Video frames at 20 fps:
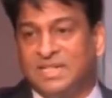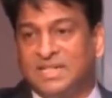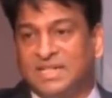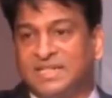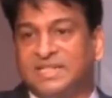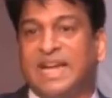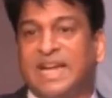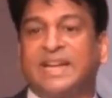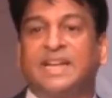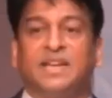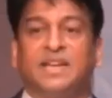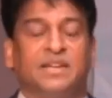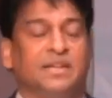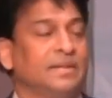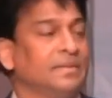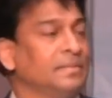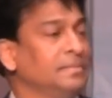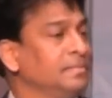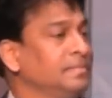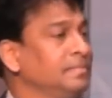
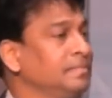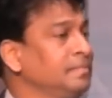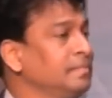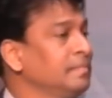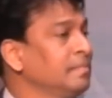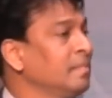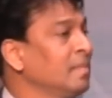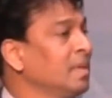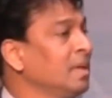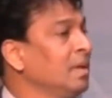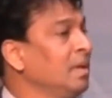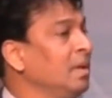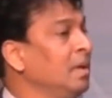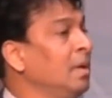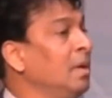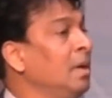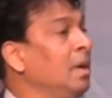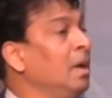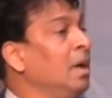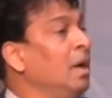Second,
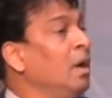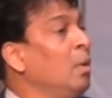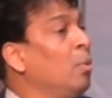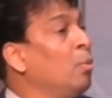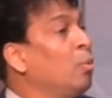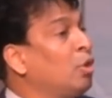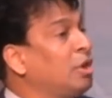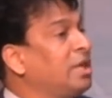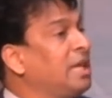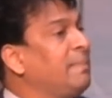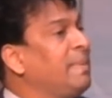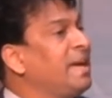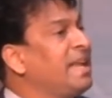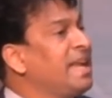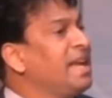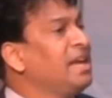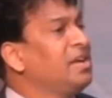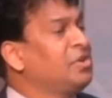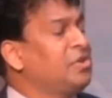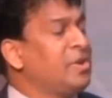whatever
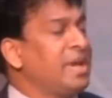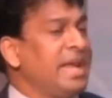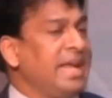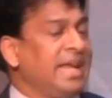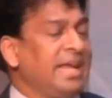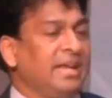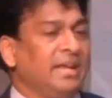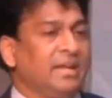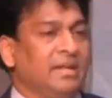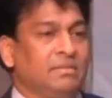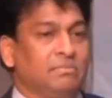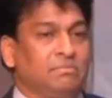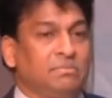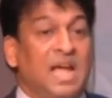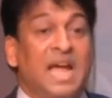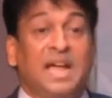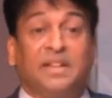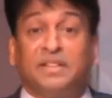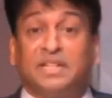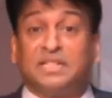entry,
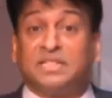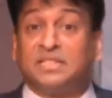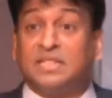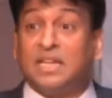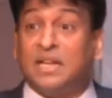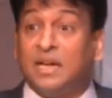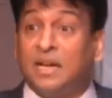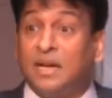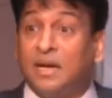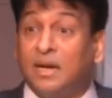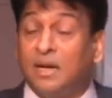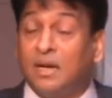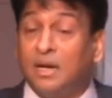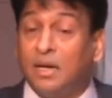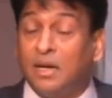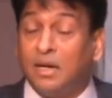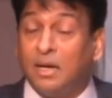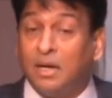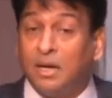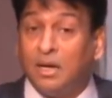and this is the
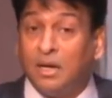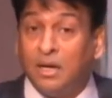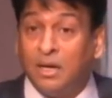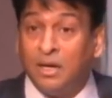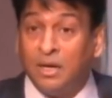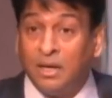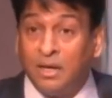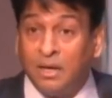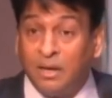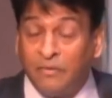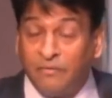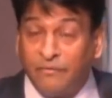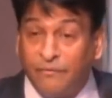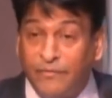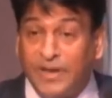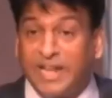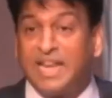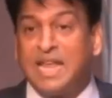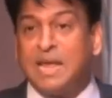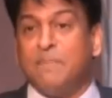
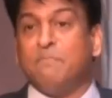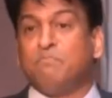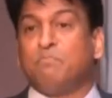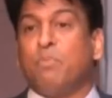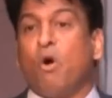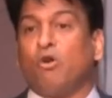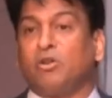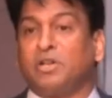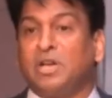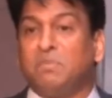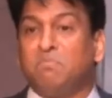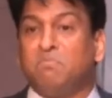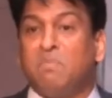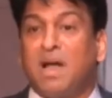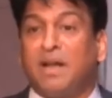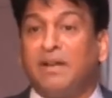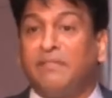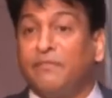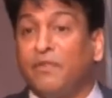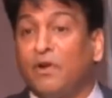very important
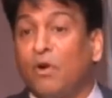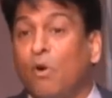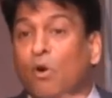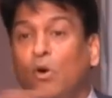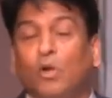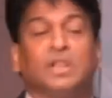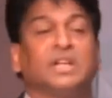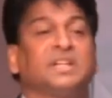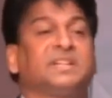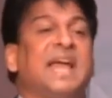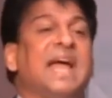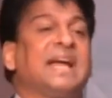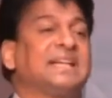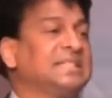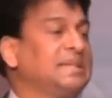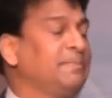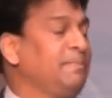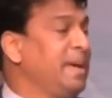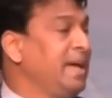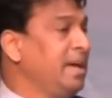month for all the
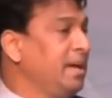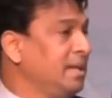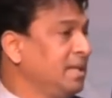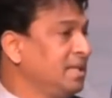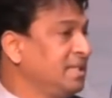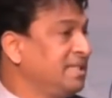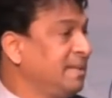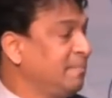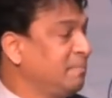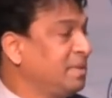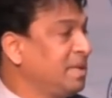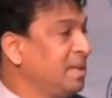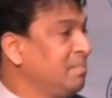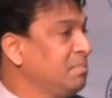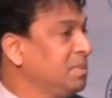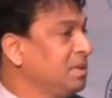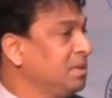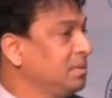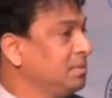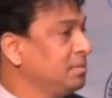taxpayers,
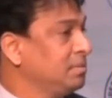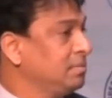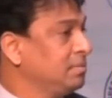September.